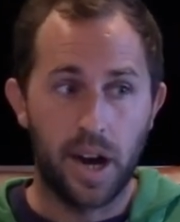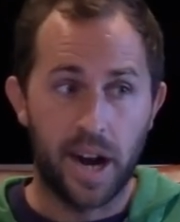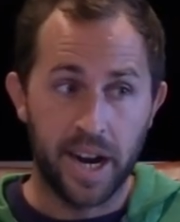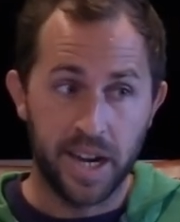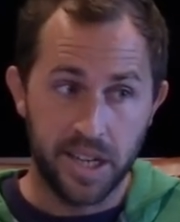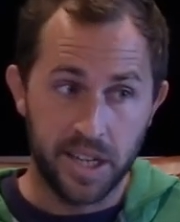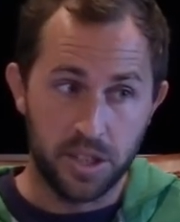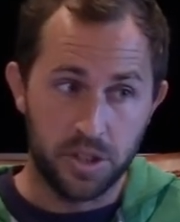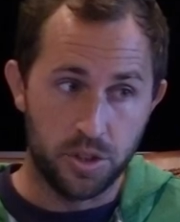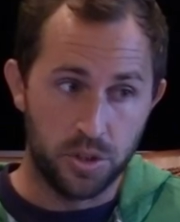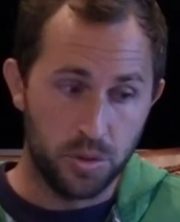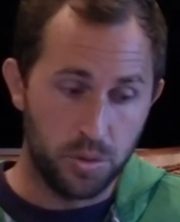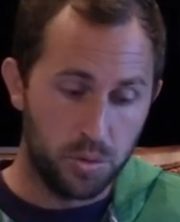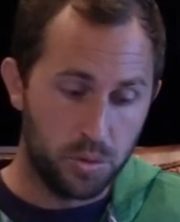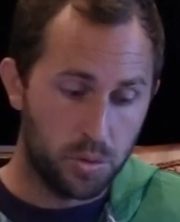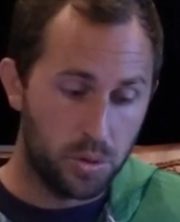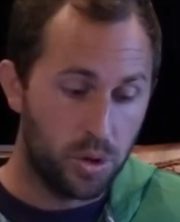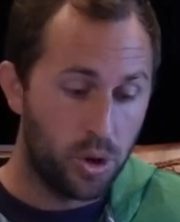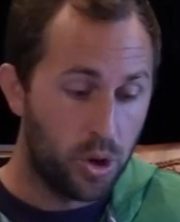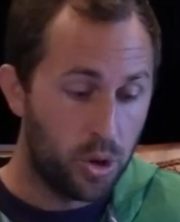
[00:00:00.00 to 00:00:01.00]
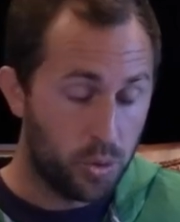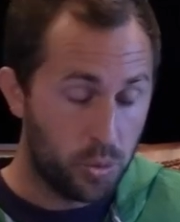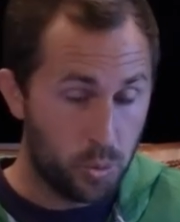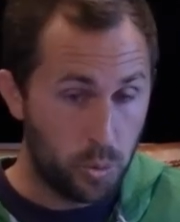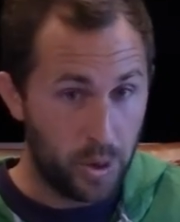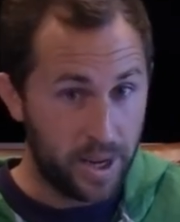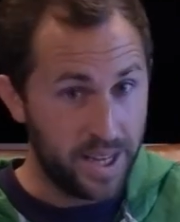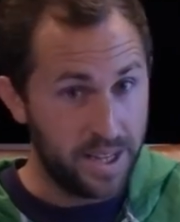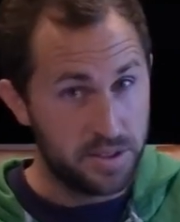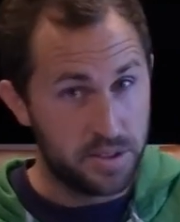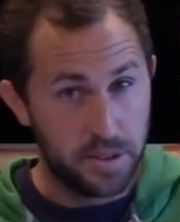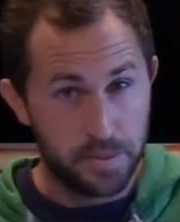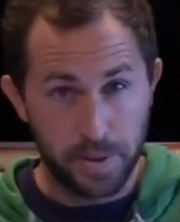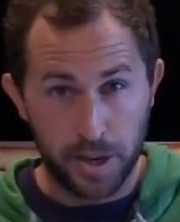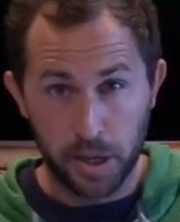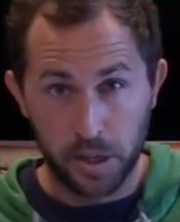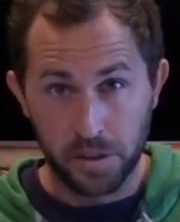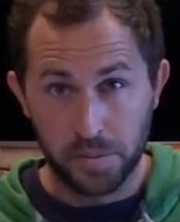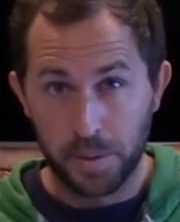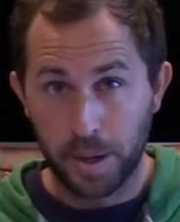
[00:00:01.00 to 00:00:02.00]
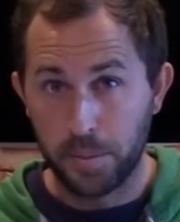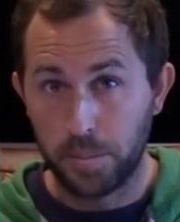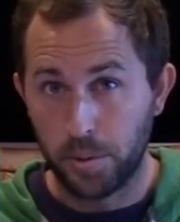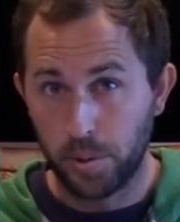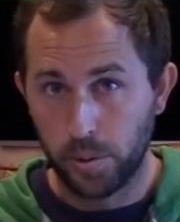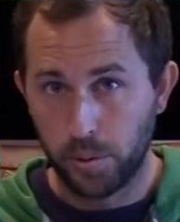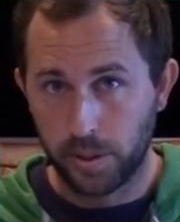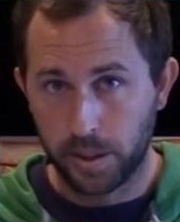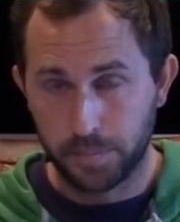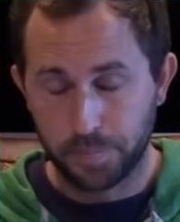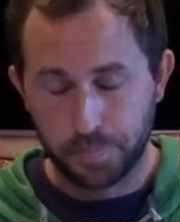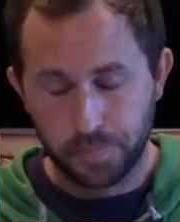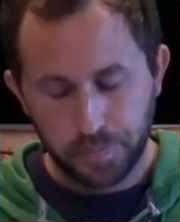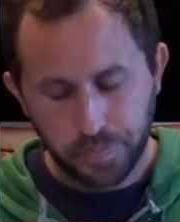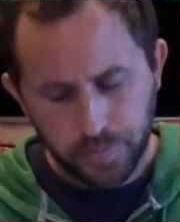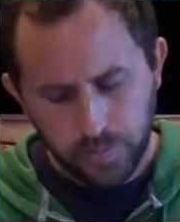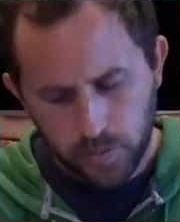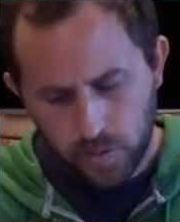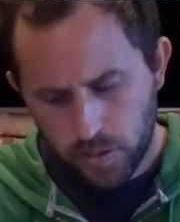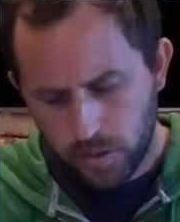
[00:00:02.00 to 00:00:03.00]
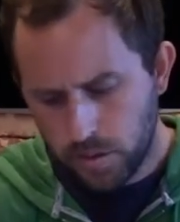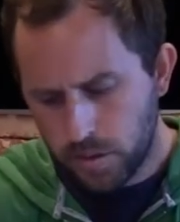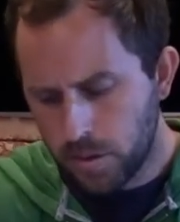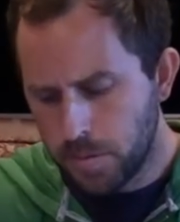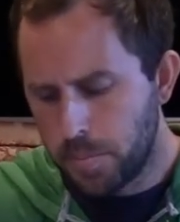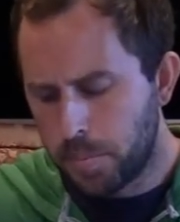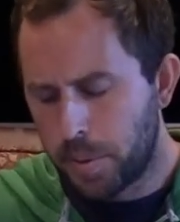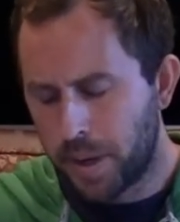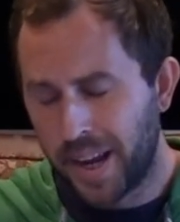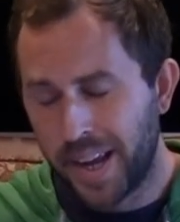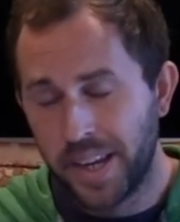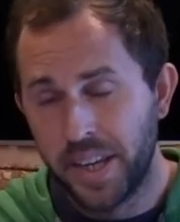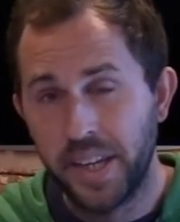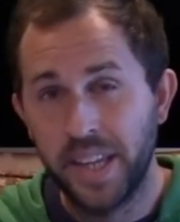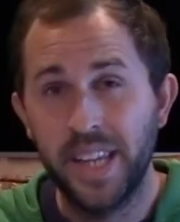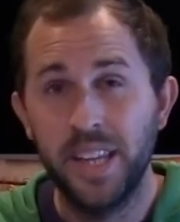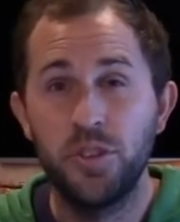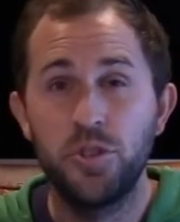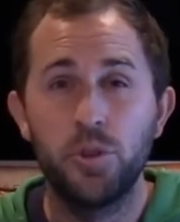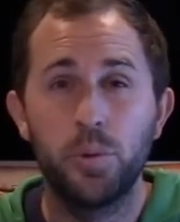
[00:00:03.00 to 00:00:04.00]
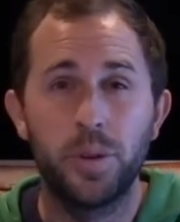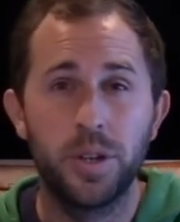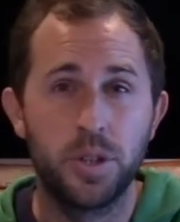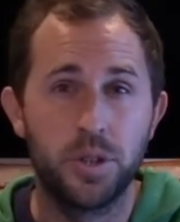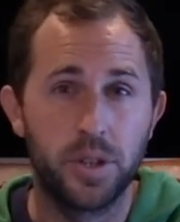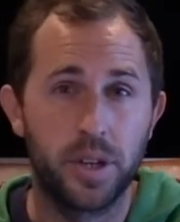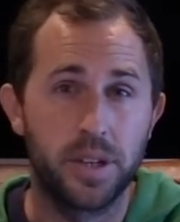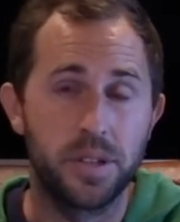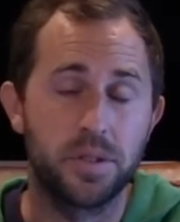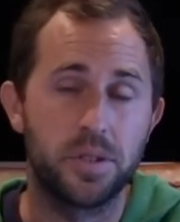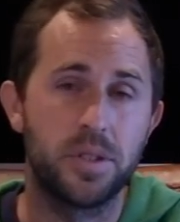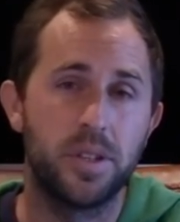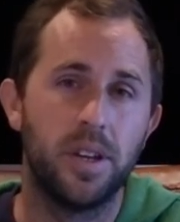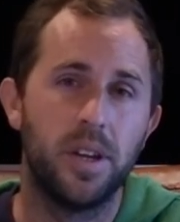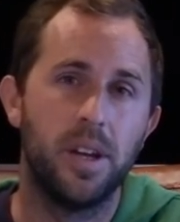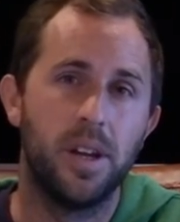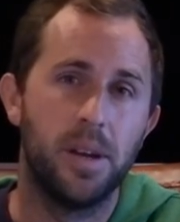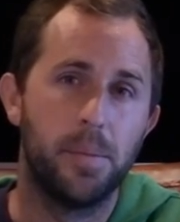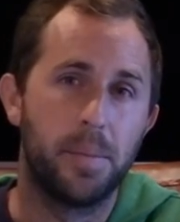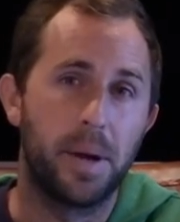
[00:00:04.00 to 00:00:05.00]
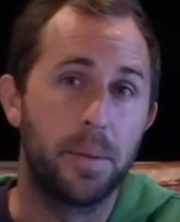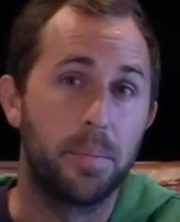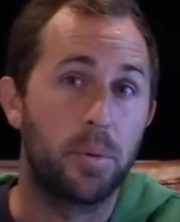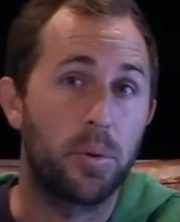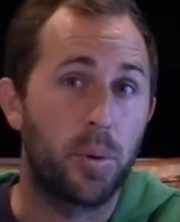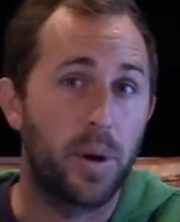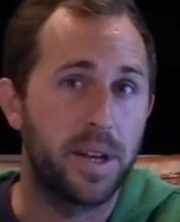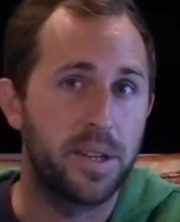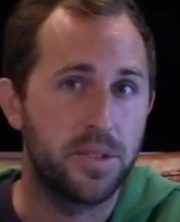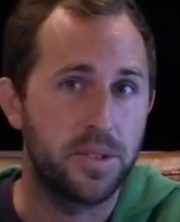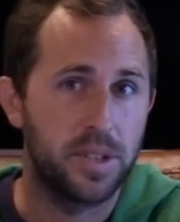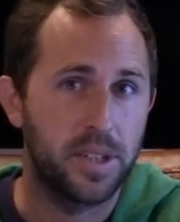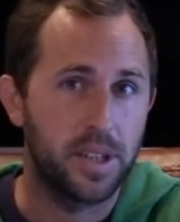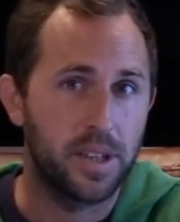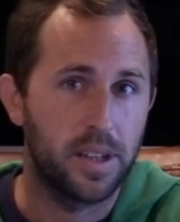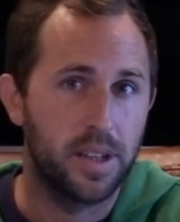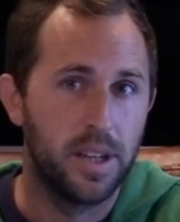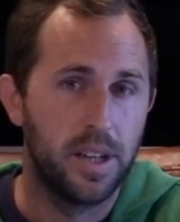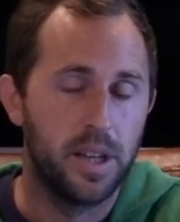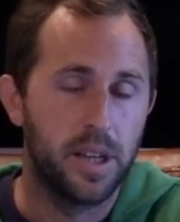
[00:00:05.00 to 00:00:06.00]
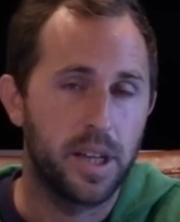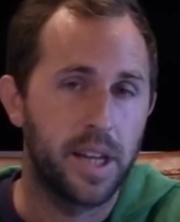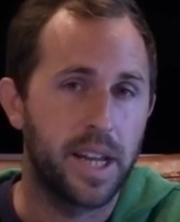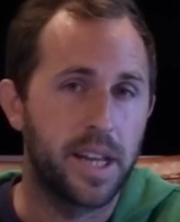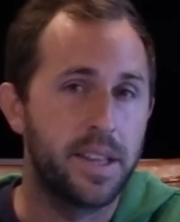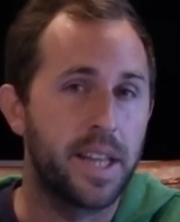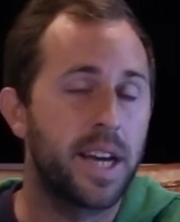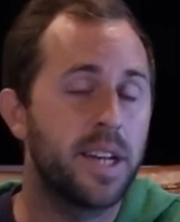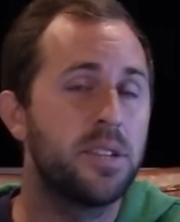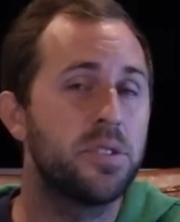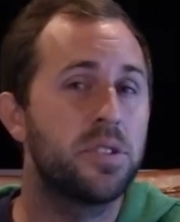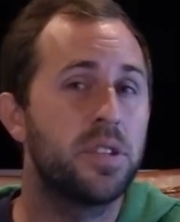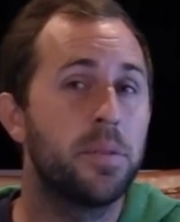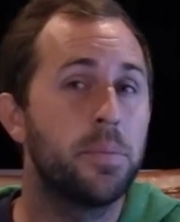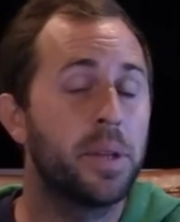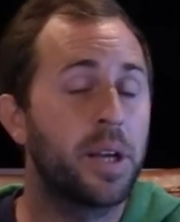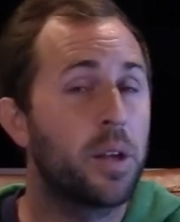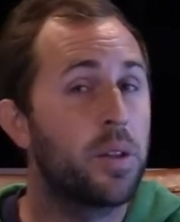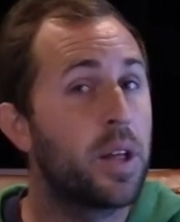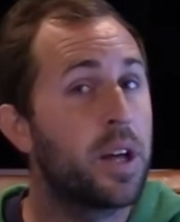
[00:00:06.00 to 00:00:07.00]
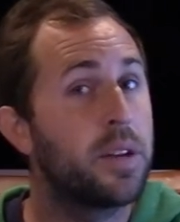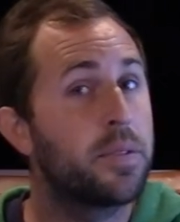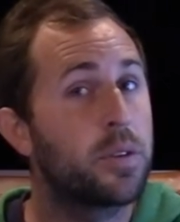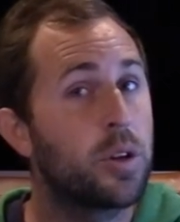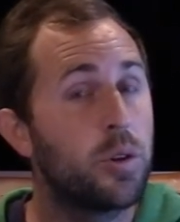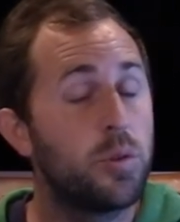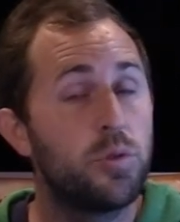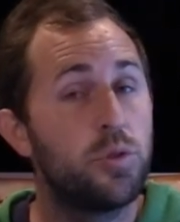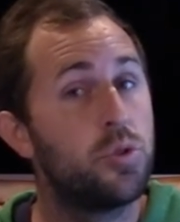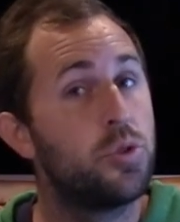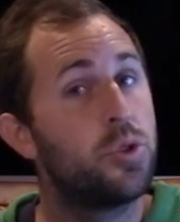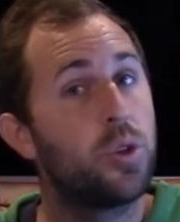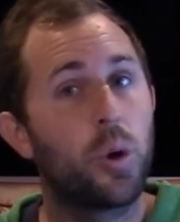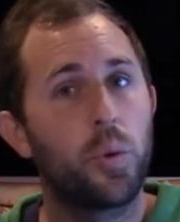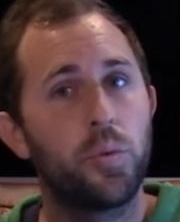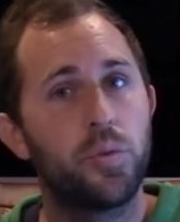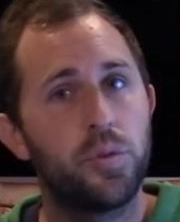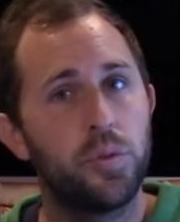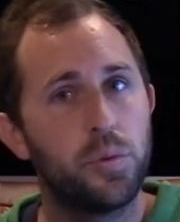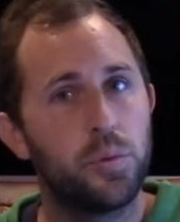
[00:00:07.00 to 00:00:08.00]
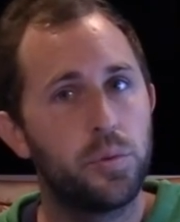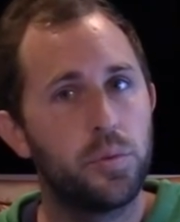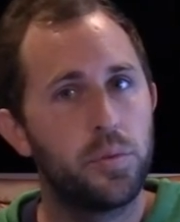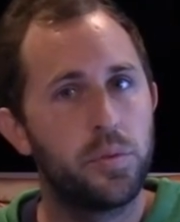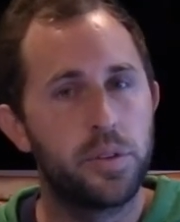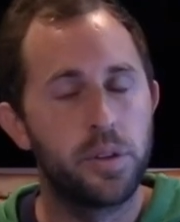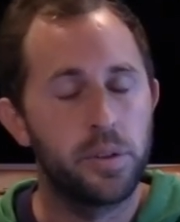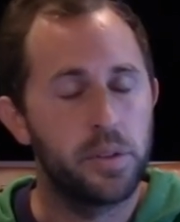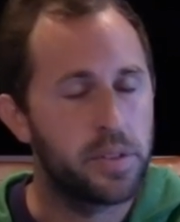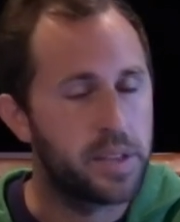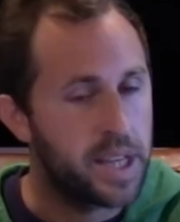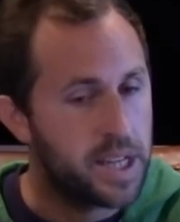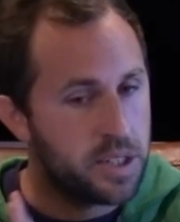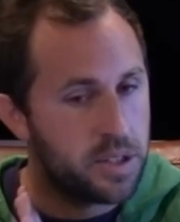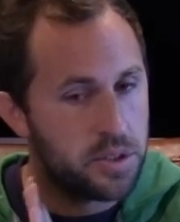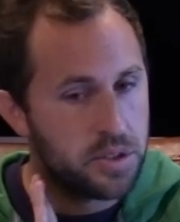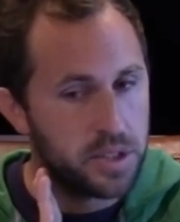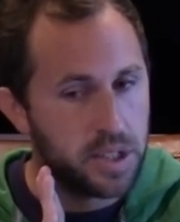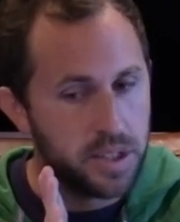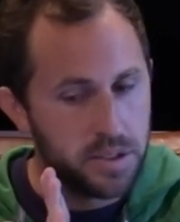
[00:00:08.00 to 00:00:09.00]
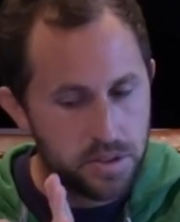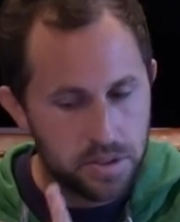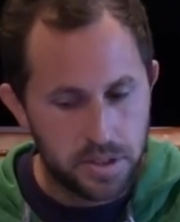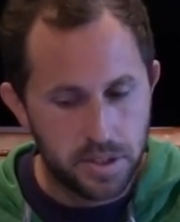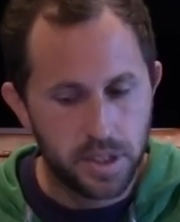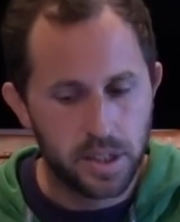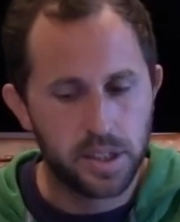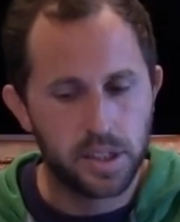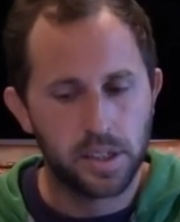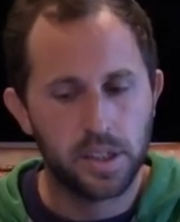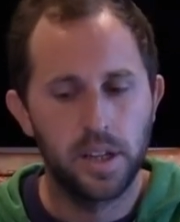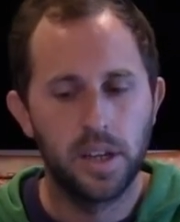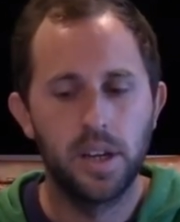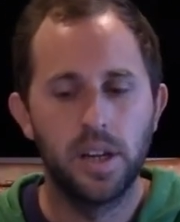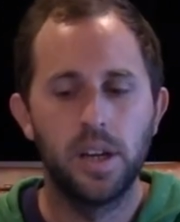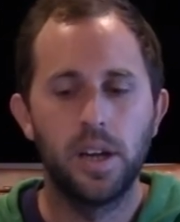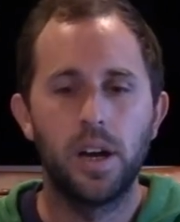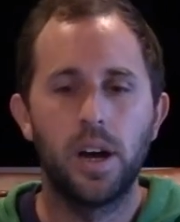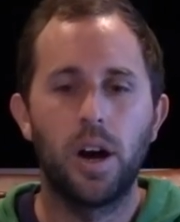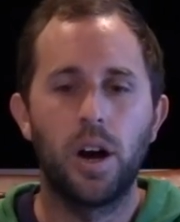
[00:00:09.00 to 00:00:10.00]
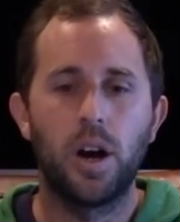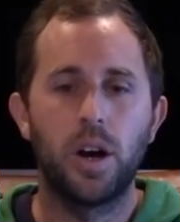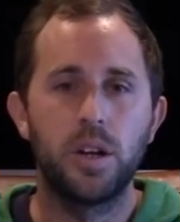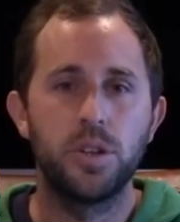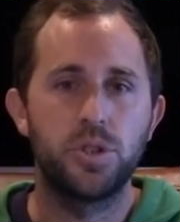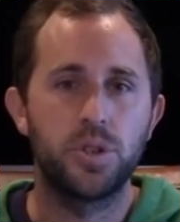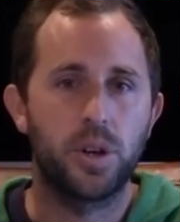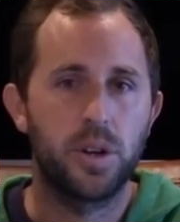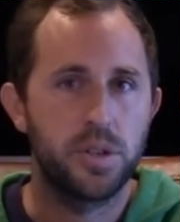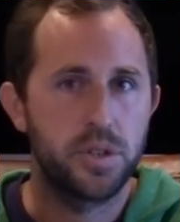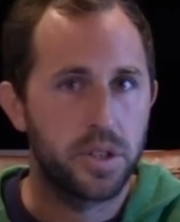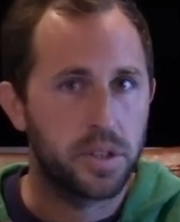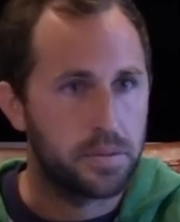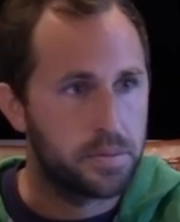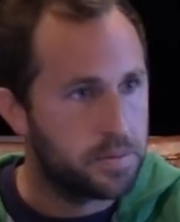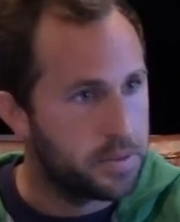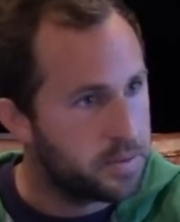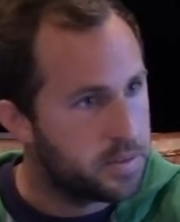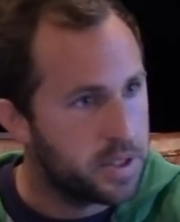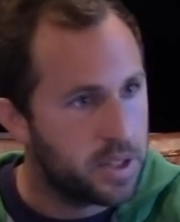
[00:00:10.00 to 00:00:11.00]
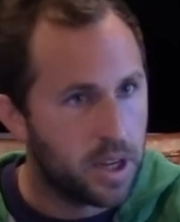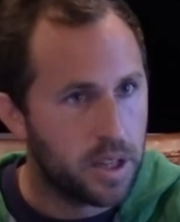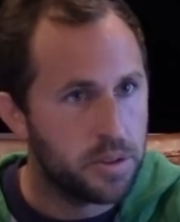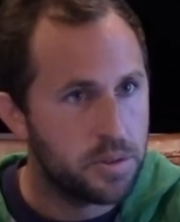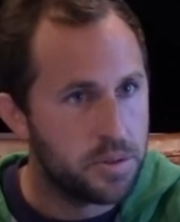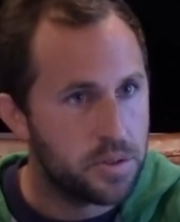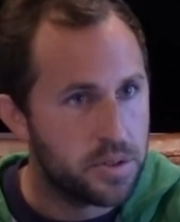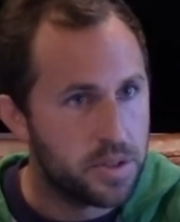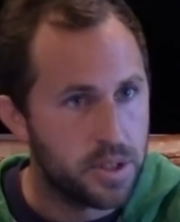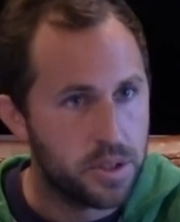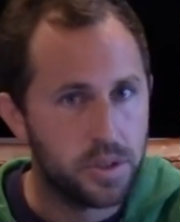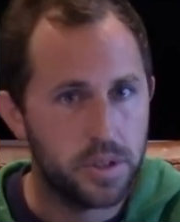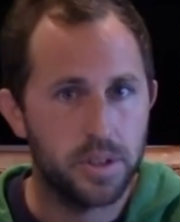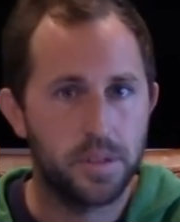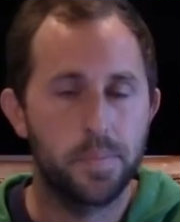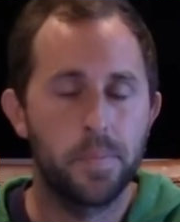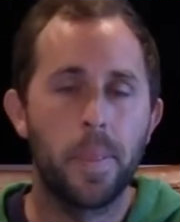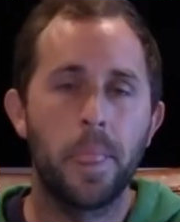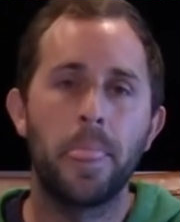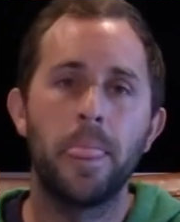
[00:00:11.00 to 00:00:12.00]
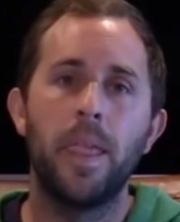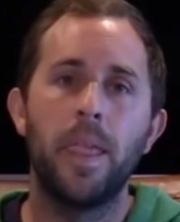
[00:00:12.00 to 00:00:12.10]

I need to raise the value of my program, but I need to adjust my pricing. And that is something a lot of coaches don't do. They just get stuck on charging $50 a session,